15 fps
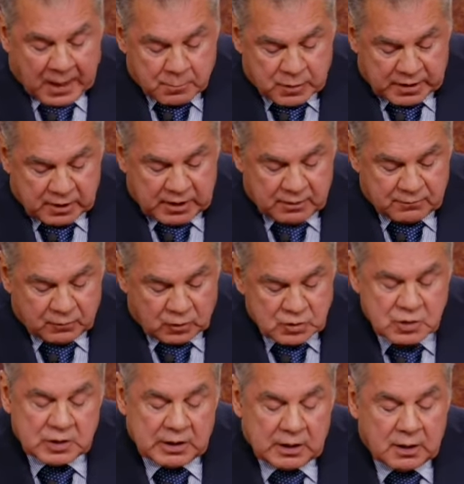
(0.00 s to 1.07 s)
But in
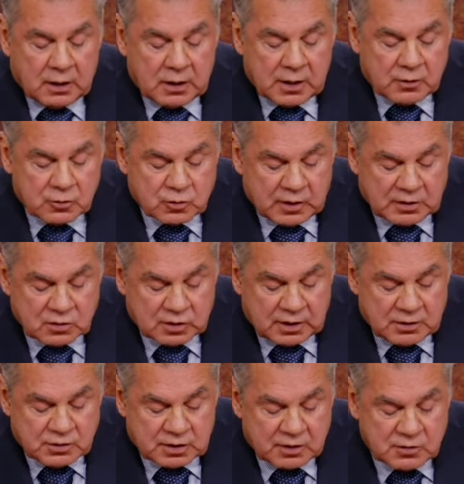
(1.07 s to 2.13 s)
verse 10, another
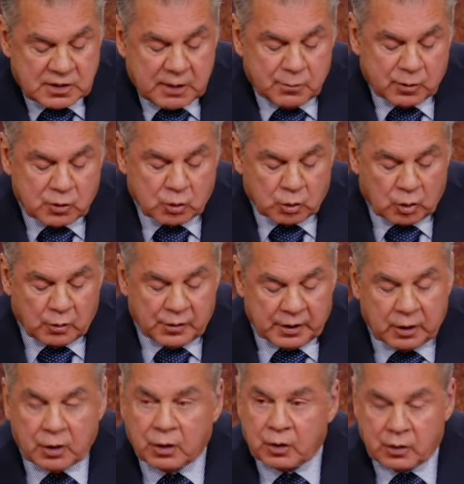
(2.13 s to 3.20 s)
translation says, They patrol
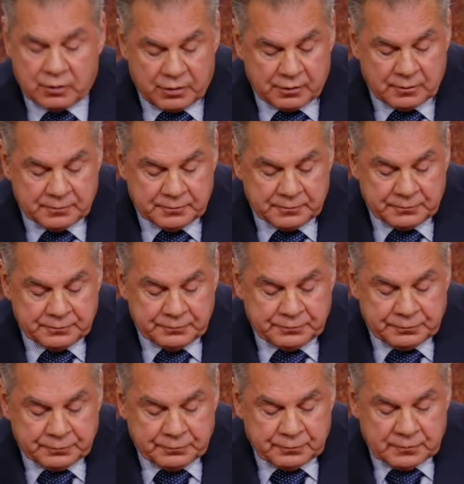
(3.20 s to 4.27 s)
the earth,
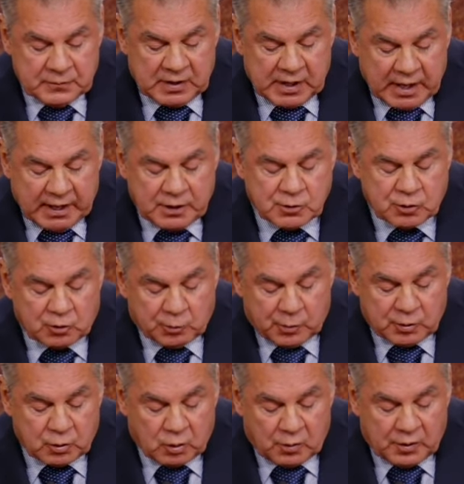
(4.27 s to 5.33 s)
the angels
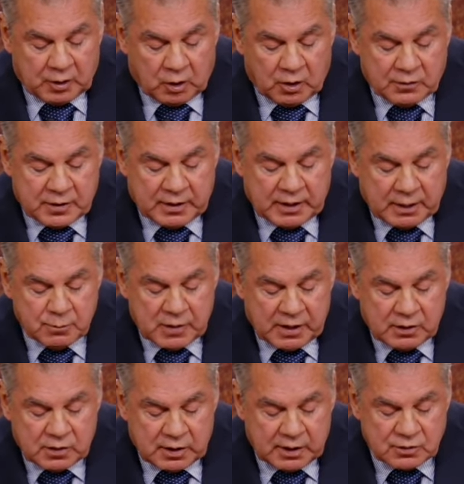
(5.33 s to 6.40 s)
patrol the earth, and they
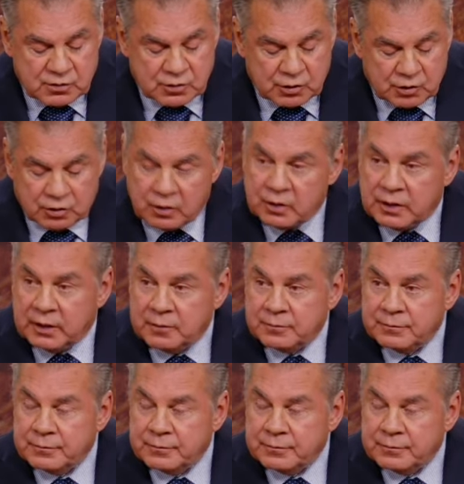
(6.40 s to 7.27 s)
maintain security.